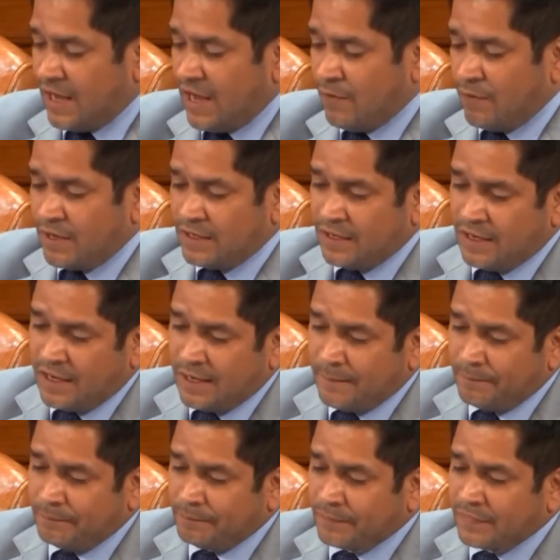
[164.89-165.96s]
I want
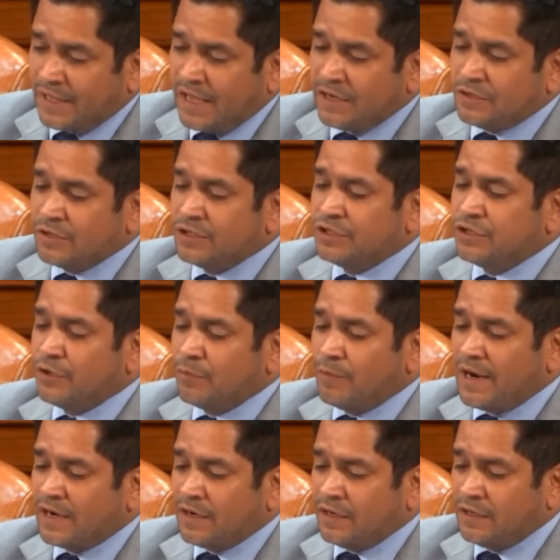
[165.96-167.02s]
to enter into a
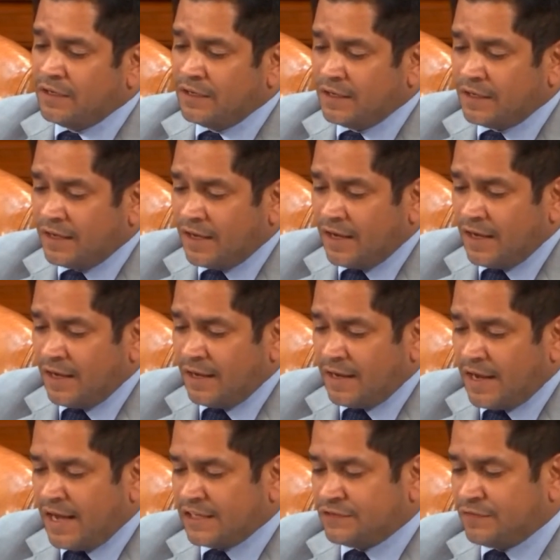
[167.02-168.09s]
record.
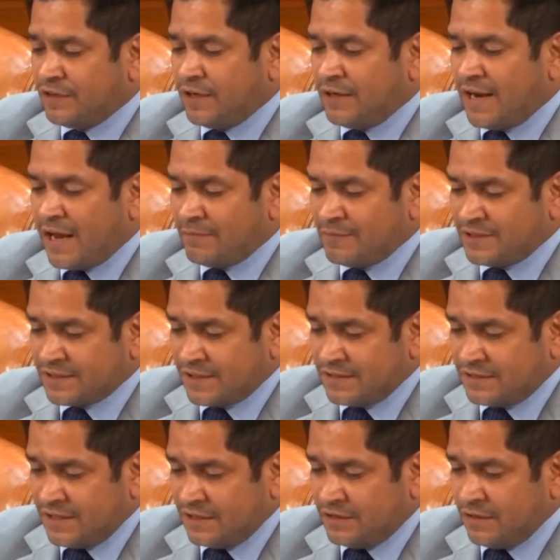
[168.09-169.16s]
I asked for unanimous
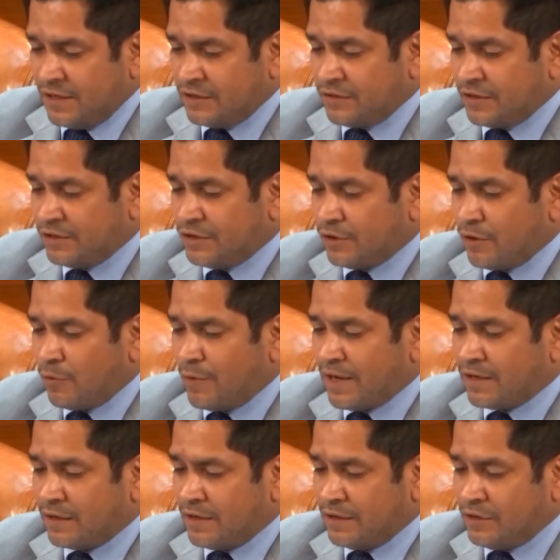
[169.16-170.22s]
consent to enter into a
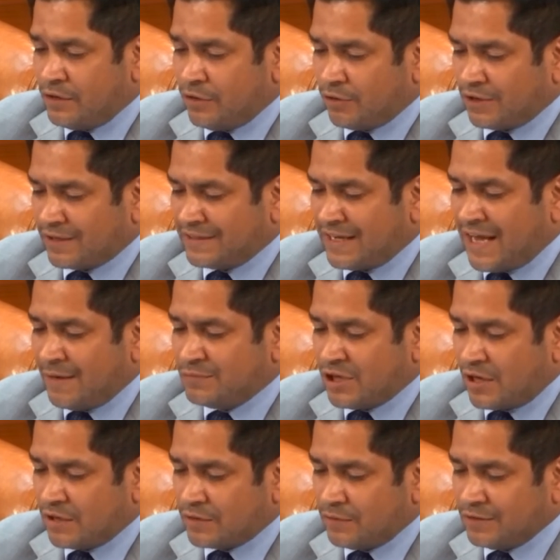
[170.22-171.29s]
record. A New York Times
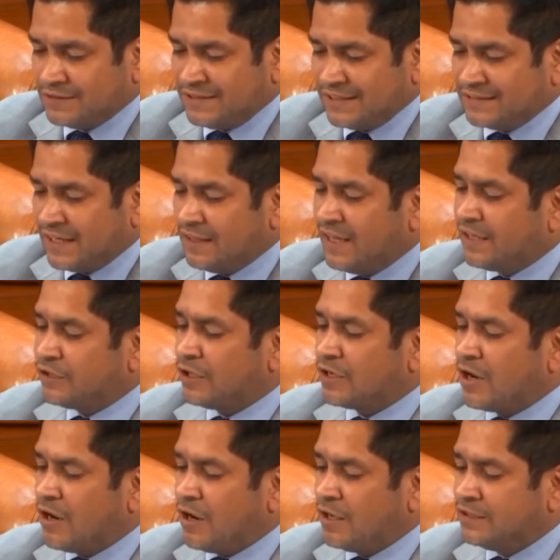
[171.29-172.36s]
article says electric
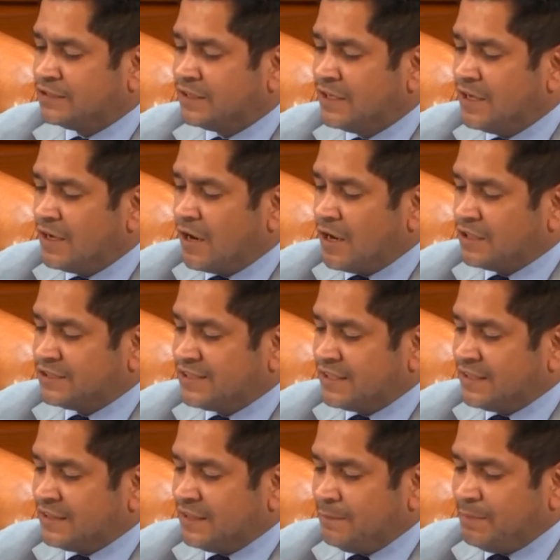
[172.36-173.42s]
cars are
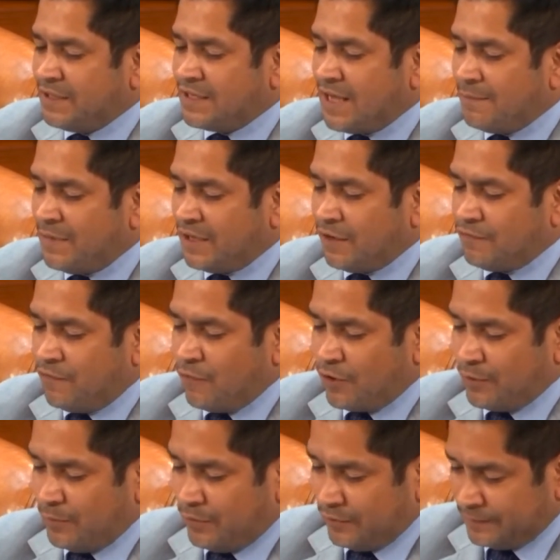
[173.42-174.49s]
suddenly becoming
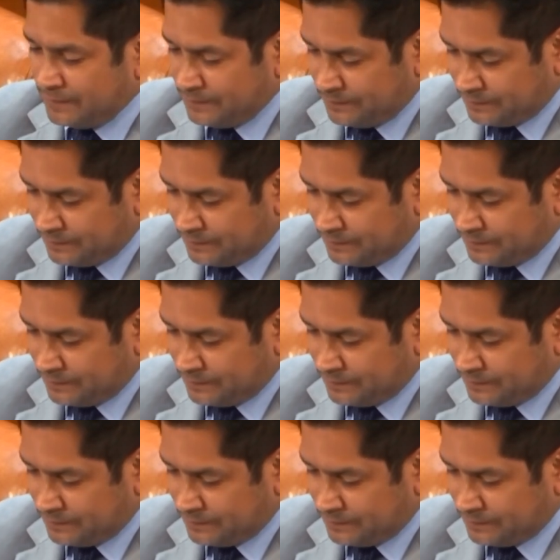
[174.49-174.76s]
affordable.